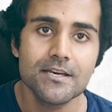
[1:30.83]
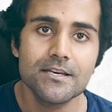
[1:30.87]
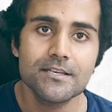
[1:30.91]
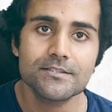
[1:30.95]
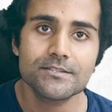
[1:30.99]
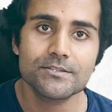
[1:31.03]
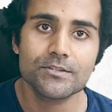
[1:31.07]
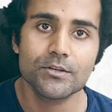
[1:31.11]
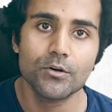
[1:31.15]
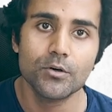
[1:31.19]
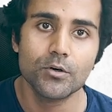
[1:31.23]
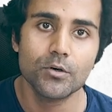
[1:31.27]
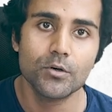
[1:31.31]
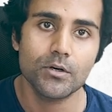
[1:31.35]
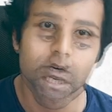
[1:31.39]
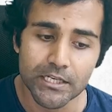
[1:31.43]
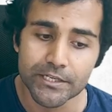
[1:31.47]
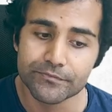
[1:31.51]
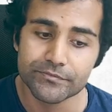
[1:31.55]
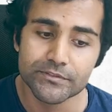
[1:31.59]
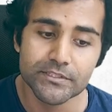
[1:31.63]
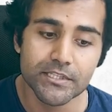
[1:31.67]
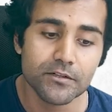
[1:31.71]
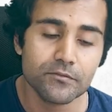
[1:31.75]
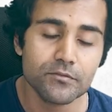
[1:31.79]
So
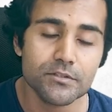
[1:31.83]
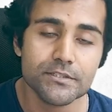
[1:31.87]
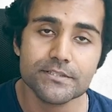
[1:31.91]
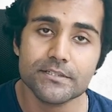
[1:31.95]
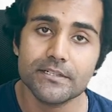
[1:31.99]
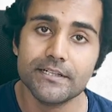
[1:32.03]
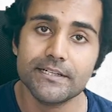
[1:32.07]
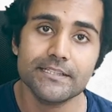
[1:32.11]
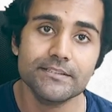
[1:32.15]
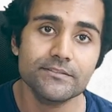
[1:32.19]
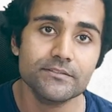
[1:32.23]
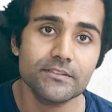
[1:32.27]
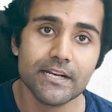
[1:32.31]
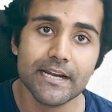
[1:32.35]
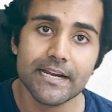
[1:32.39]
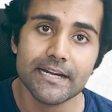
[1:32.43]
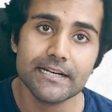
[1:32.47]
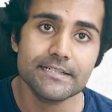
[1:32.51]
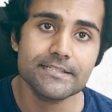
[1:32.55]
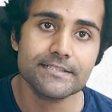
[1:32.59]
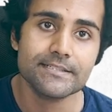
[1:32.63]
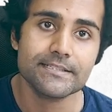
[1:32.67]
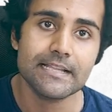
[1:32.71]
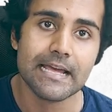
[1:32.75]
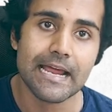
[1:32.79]
if there were certain
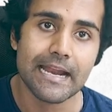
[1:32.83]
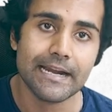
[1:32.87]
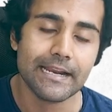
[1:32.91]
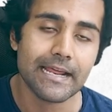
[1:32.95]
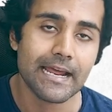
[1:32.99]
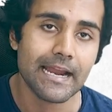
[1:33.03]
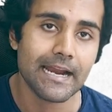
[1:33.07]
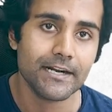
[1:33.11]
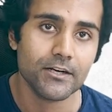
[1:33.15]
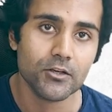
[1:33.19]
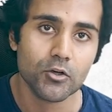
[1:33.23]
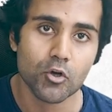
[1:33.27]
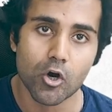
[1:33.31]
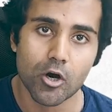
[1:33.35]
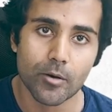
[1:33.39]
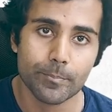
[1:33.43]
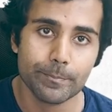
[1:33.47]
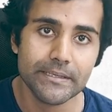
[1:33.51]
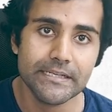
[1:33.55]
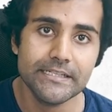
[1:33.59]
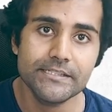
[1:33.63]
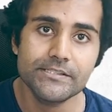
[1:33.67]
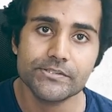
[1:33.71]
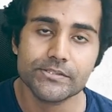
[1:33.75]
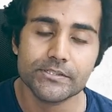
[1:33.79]
threads that had
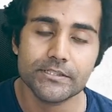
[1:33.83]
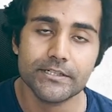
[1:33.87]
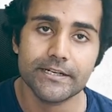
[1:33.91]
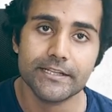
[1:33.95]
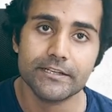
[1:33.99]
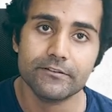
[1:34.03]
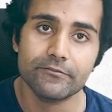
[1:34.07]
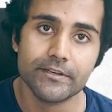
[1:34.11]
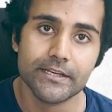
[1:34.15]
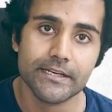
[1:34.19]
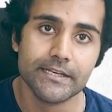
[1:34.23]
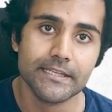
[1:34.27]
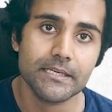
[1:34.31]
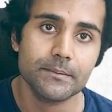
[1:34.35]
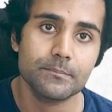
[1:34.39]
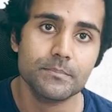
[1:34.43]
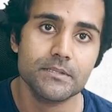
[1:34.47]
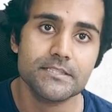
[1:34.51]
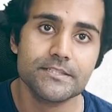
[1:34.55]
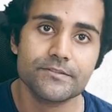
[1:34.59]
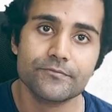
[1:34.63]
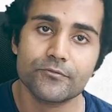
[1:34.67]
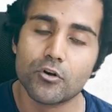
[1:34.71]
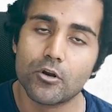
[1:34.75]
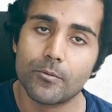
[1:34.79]
copied certain
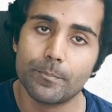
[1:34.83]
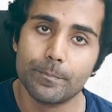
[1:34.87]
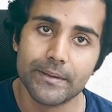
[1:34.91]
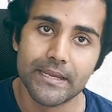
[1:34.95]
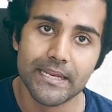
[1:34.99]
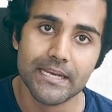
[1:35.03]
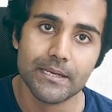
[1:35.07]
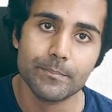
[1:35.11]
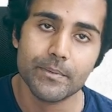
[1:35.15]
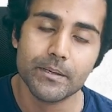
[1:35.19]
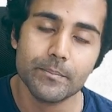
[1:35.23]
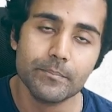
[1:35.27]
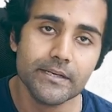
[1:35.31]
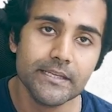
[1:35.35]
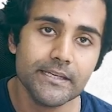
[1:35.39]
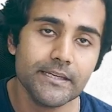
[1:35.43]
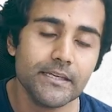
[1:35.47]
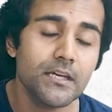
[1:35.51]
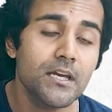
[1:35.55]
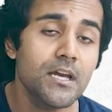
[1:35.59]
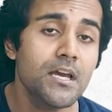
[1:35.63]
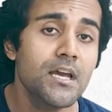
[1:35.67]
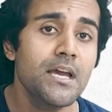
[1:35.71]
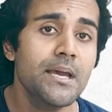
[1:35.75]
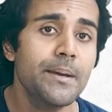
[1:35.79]
variables from main memory,
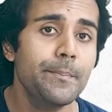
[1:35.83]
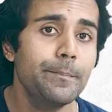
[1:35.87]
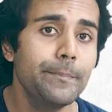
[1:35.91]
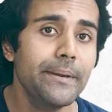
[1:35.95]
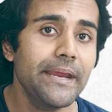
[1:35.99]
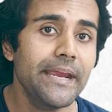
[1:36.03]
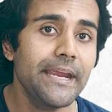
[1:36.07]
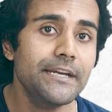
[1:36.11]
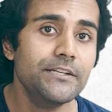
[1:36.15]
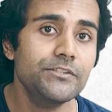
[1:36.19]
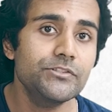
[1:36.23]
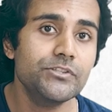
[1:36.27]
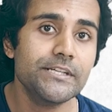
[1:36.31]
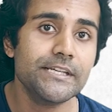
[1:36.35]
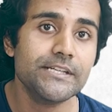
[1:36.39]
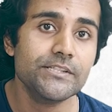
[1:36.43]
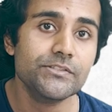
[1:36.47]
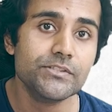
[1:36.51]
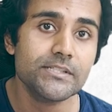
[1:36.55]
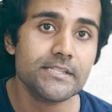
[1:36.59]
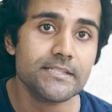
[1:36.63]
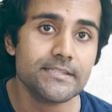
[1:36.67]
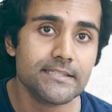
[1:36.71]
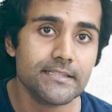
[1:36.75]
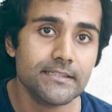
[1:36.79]
made
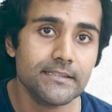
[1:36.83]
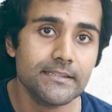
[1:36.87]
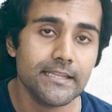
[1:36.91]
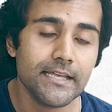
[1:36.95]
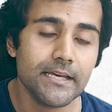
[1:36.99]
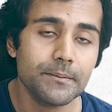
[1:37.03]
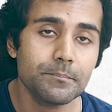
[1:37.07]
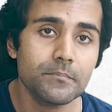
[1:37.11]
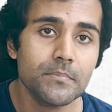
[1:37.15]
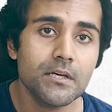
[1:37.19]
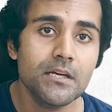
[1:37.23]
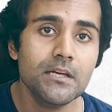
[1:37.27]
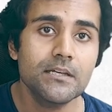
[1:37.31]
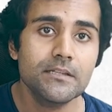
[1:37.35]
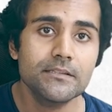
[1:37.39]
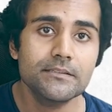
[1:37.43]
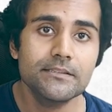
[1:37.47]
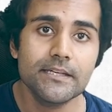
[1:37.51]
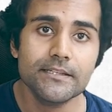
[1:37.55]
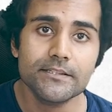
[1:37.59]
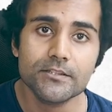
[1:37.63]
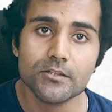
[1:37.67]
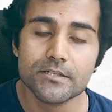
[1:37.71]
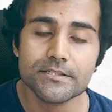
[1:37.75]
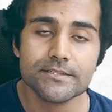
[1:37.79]
changes in them,
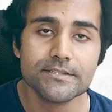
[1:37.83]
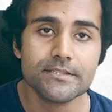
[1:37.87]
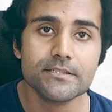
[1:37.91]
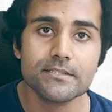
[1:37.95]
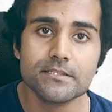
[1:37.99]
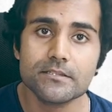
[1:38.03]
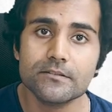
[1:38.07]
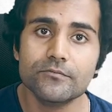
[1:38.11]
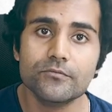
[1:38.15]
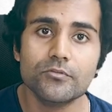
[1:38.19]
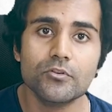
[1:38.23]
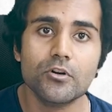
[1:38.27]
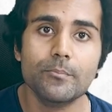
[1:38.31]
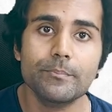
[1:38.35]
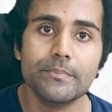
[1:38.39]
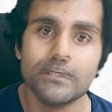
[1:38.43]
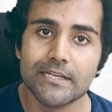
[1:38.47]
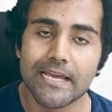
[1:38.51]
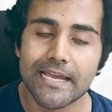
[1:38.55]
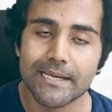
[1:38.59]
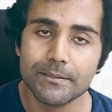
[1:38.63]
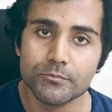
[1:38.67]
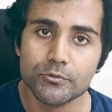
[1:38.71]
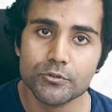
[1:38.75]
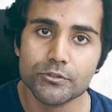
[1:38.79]
then your system from
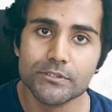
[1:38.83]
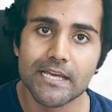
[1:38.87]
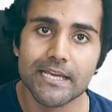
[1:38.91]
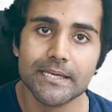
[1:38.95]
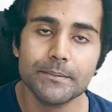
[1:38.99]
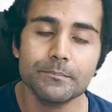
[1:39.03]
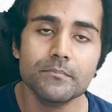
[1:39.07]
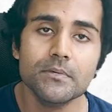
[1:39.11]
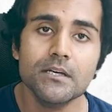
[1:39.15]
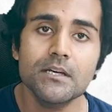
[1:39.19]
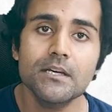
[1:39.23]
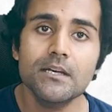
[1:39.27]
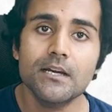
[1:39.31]
time to time